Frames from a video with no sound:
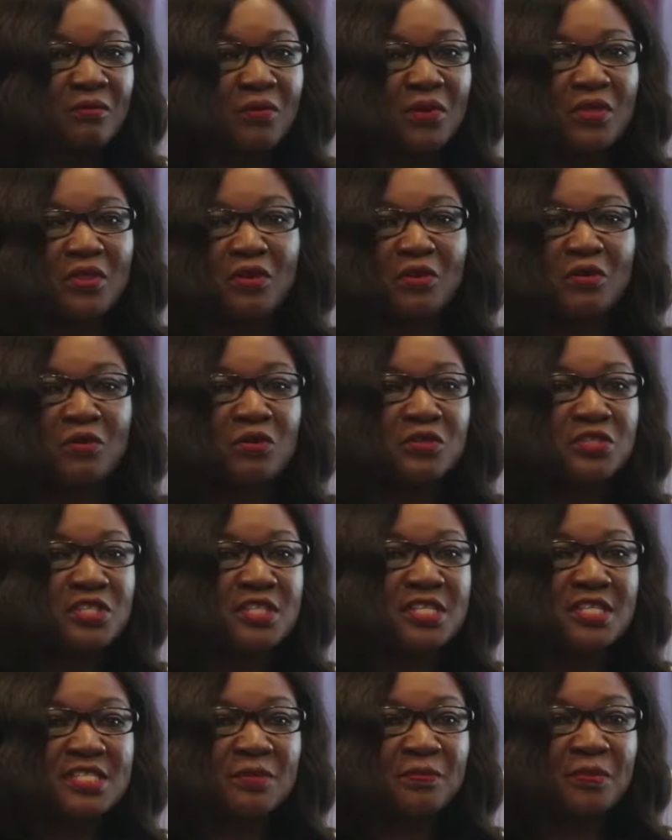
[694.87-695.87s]
whether or not
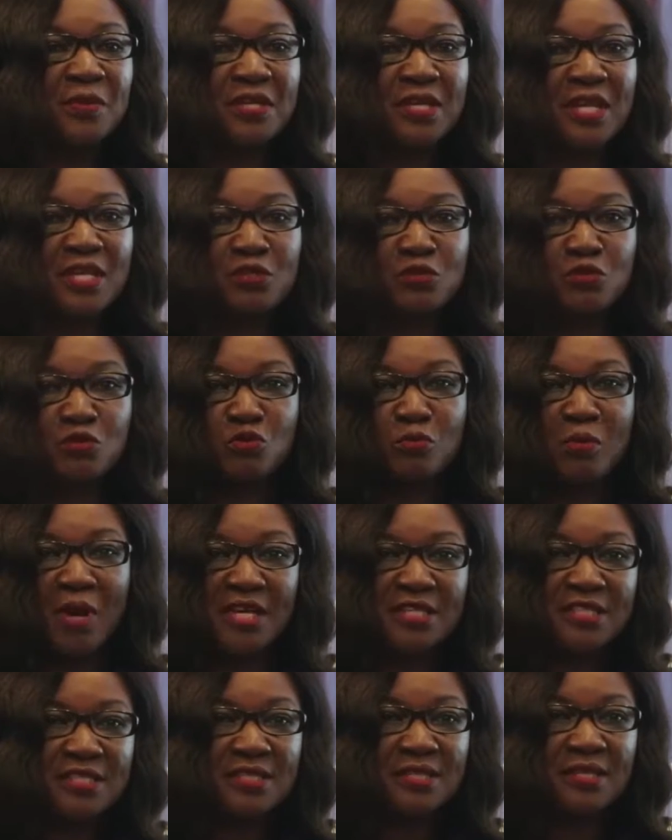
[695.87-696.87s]
she disciplined us too
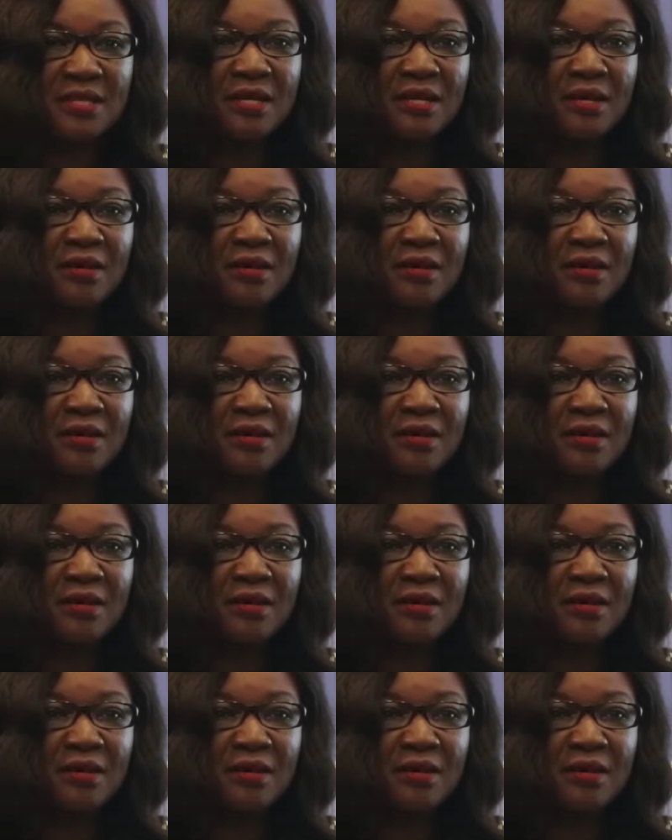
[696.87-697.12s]
much,